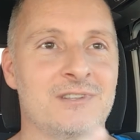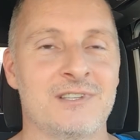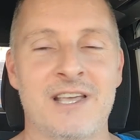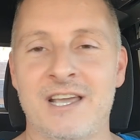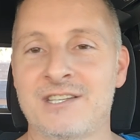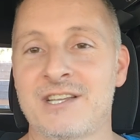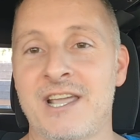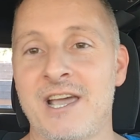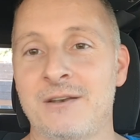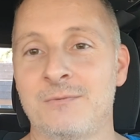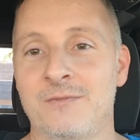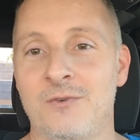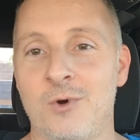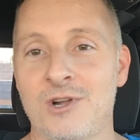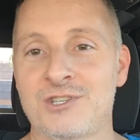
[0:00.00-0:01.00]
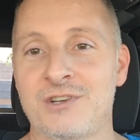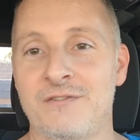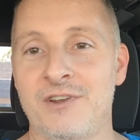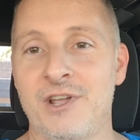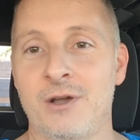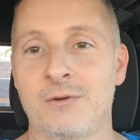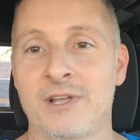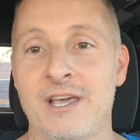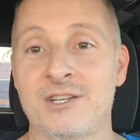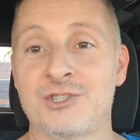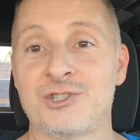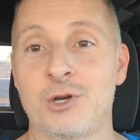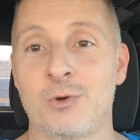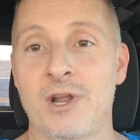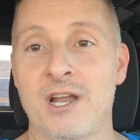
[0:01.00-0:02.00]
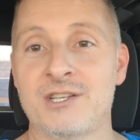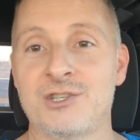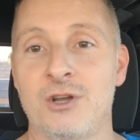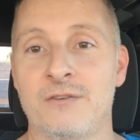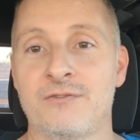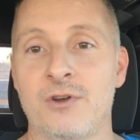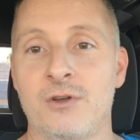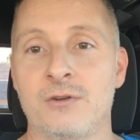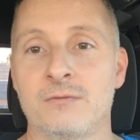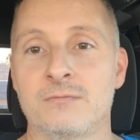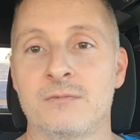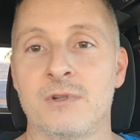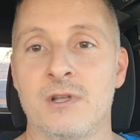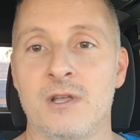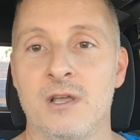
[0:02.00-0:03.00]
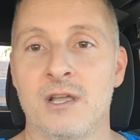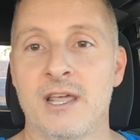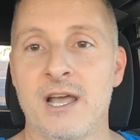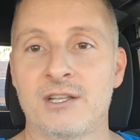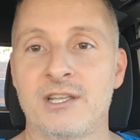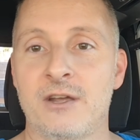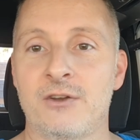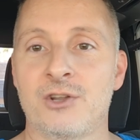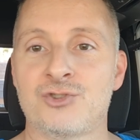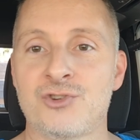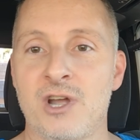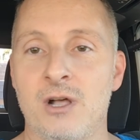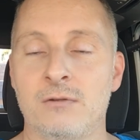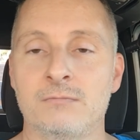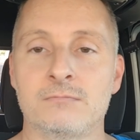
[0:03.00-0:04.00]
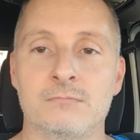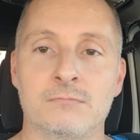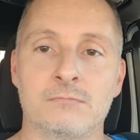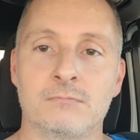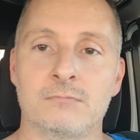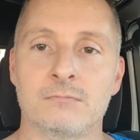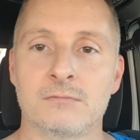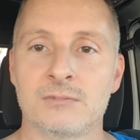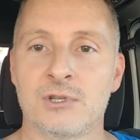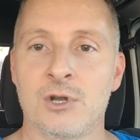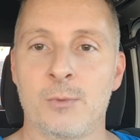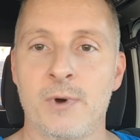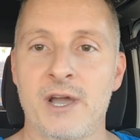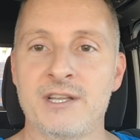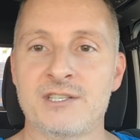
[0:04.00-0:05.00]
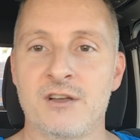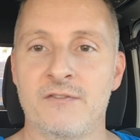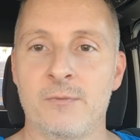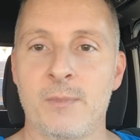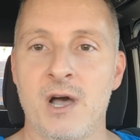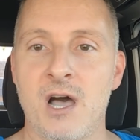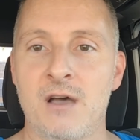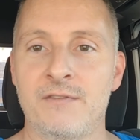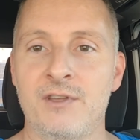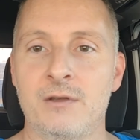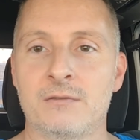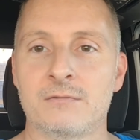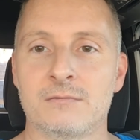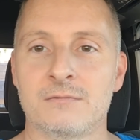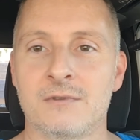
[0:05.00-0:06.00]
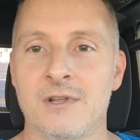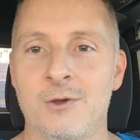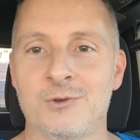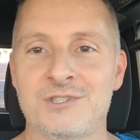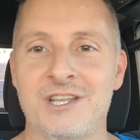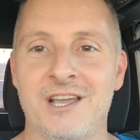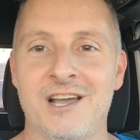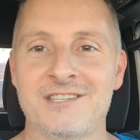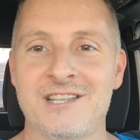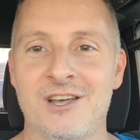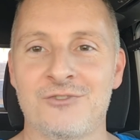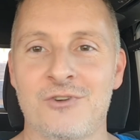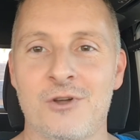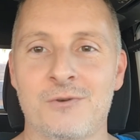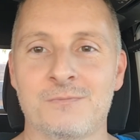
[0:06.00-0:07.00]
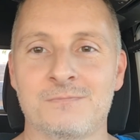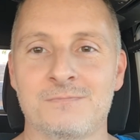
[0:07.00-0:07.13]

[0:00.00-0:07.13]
thanks again for watching the video. Again, it's Joe with Odyssey Off-Road. Get out there on a trail, go buy yourself a Mojave, and we'll see you guys down the road.